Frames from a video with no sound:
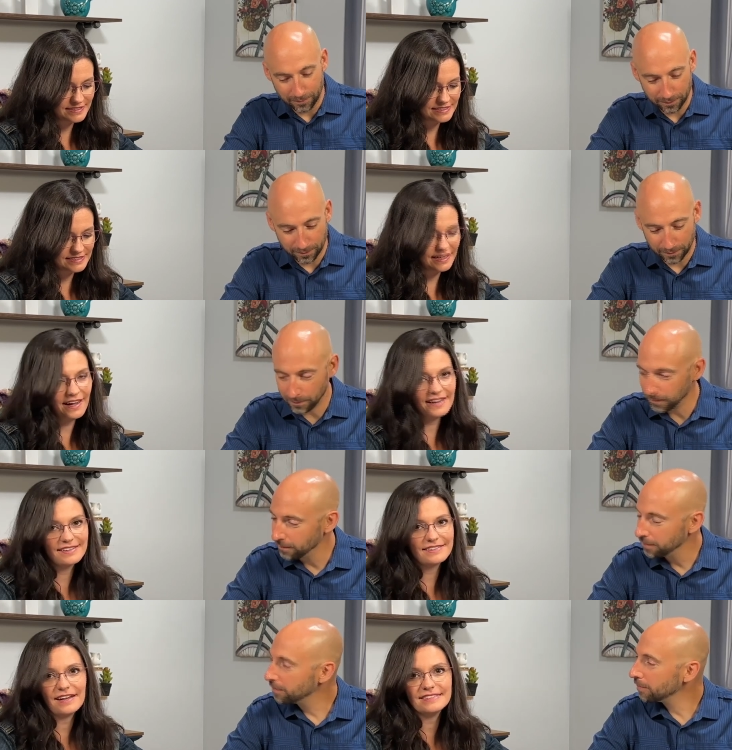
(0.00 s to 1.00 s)
Speaker 1: it's not,
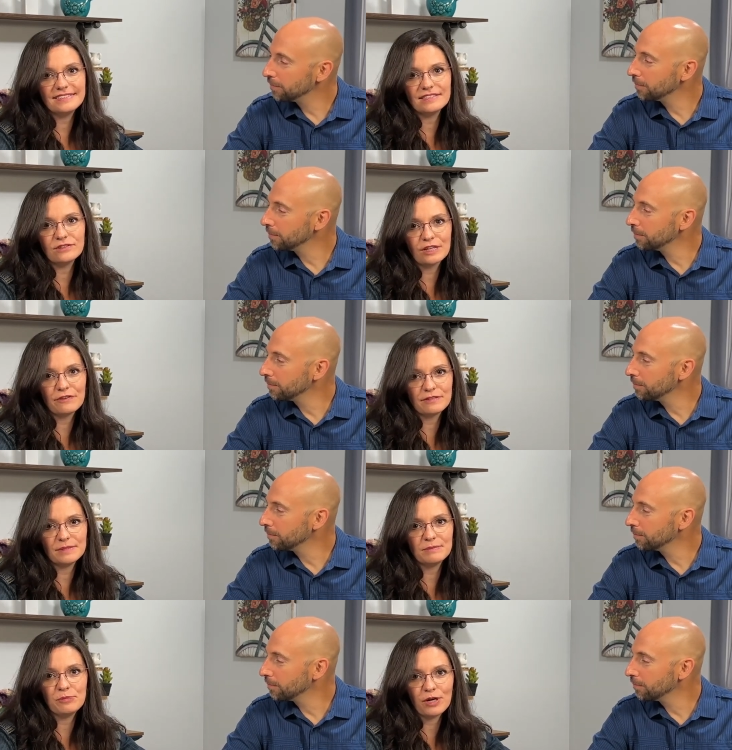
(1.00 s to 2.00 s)
God isn't looking for
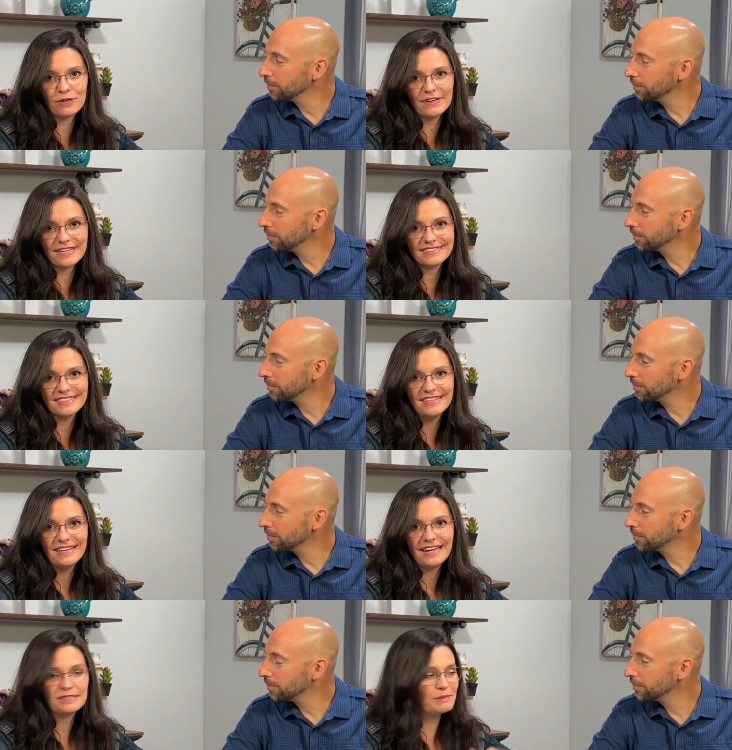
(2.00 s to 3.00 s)
somebody perfect.
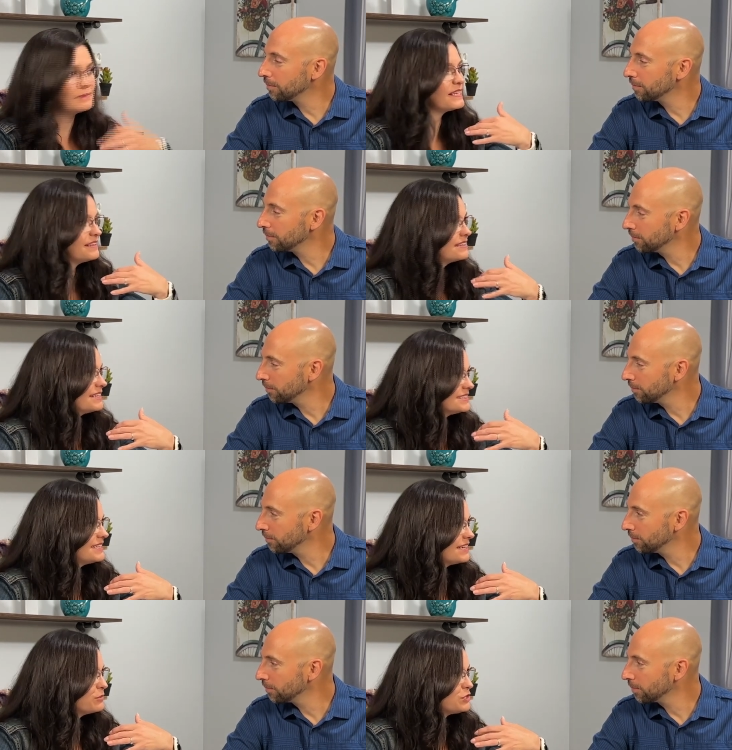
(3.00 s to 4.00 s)
And sometimes I think that's
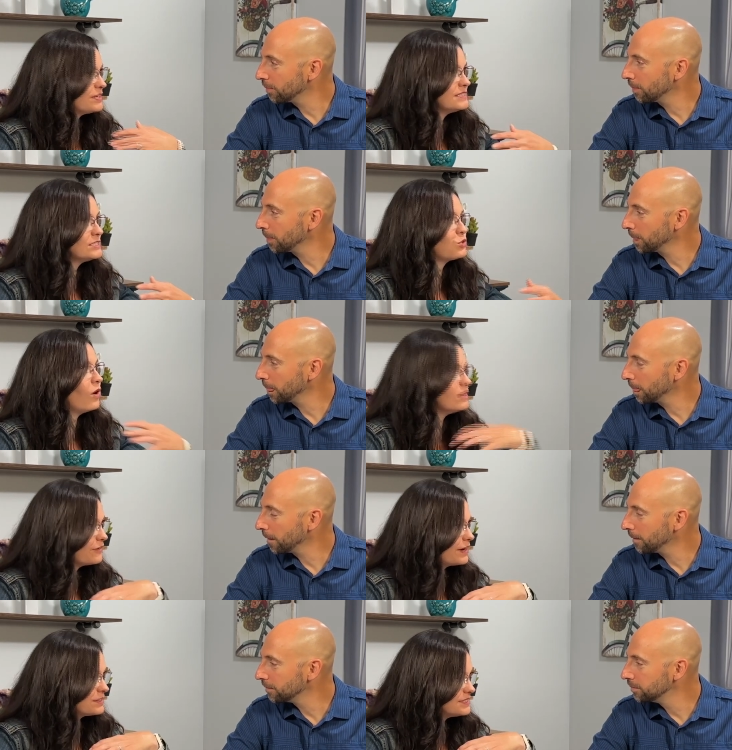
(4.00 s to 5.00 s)
it. We try to
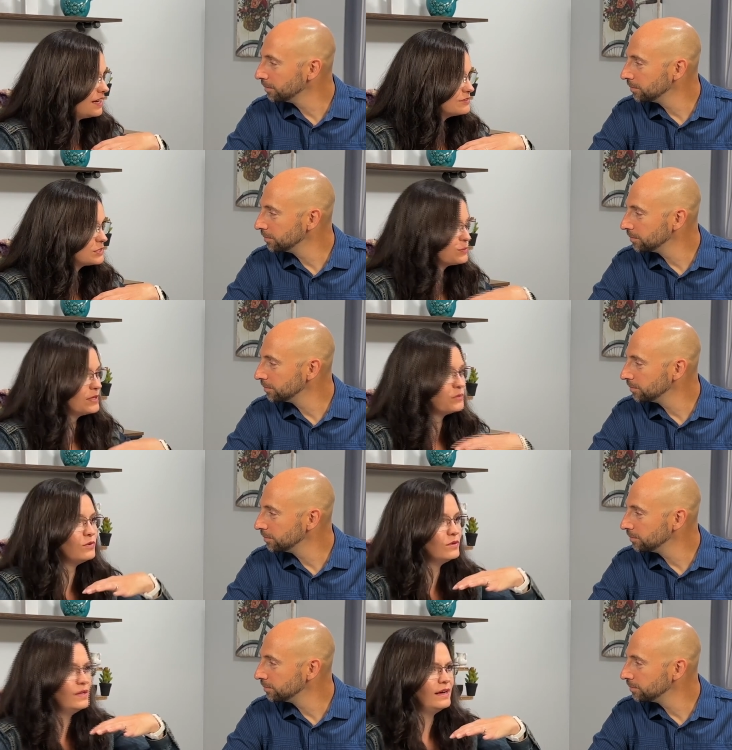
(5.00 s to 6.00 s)
disqualify ourselves because we're like,
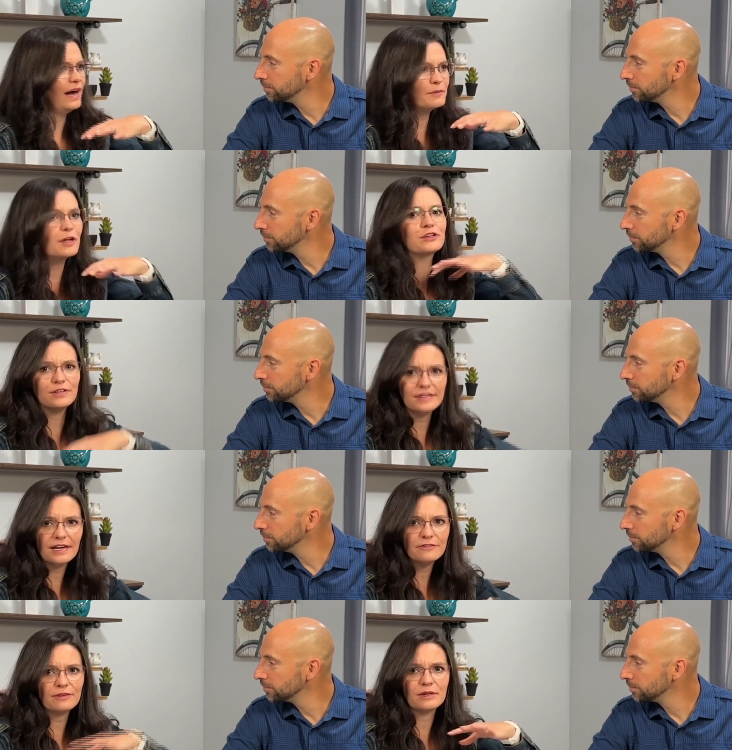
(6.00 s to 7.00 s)
well, I'm not good
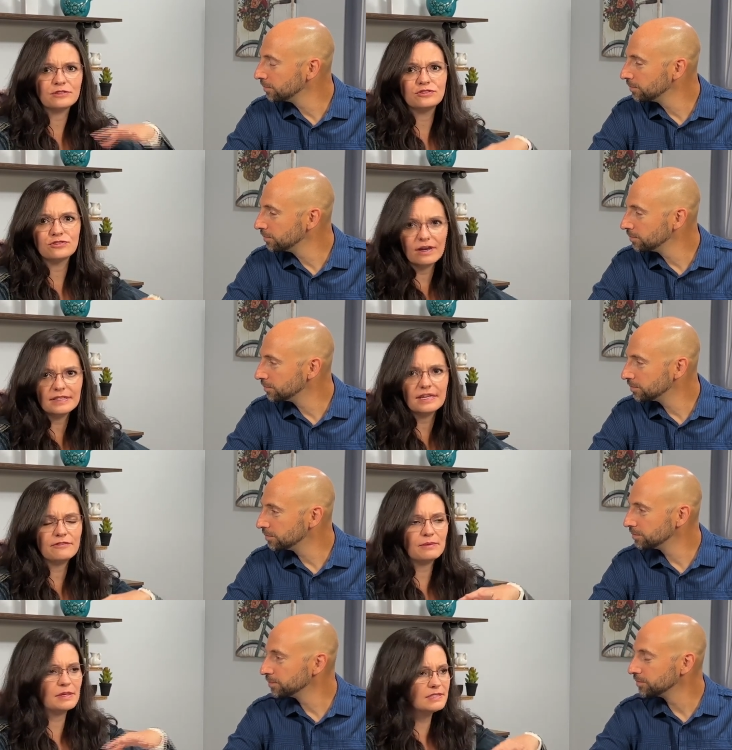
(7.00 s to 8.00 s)
enough. I'm not strong
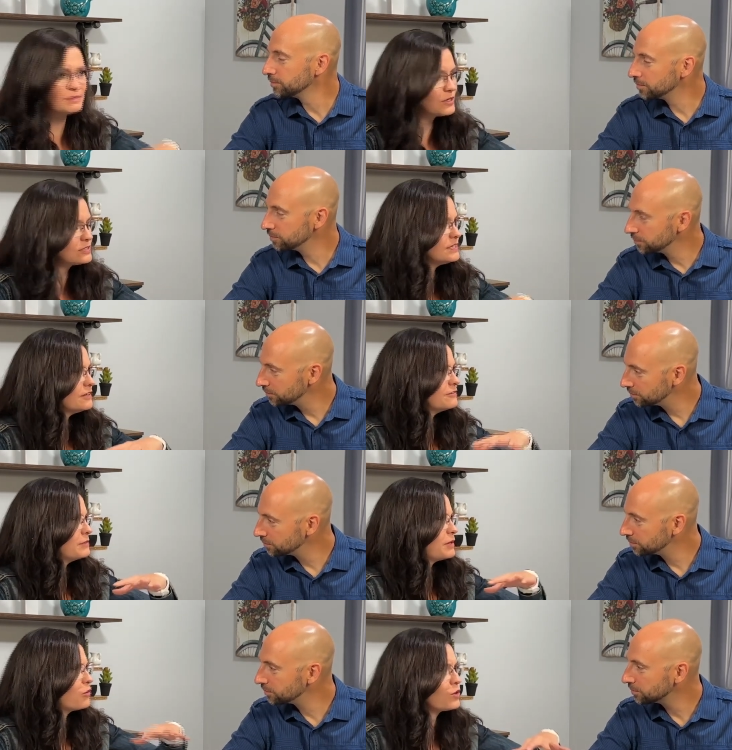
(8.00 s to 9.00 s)
enough. I'm not smart enough.
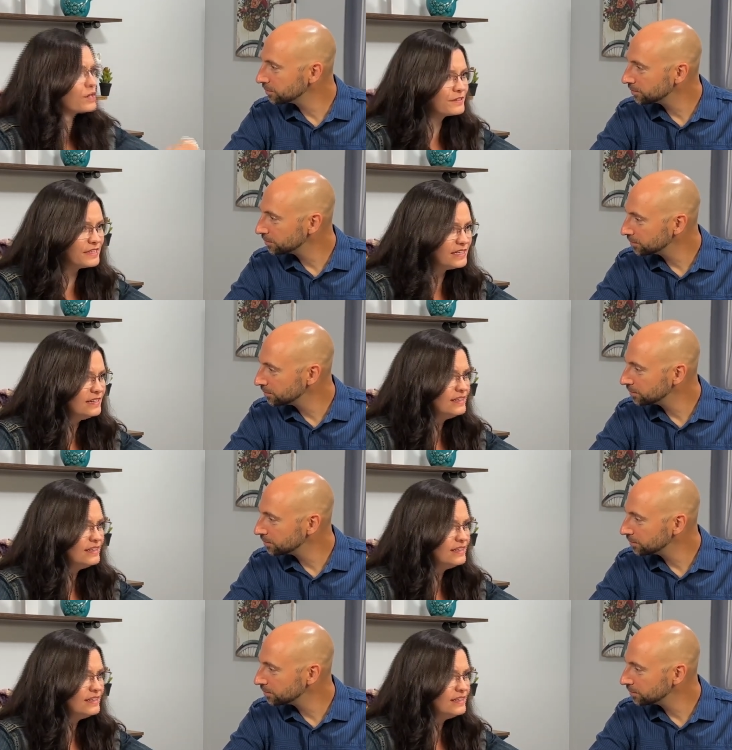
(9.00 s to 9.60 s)
I'm not worthy.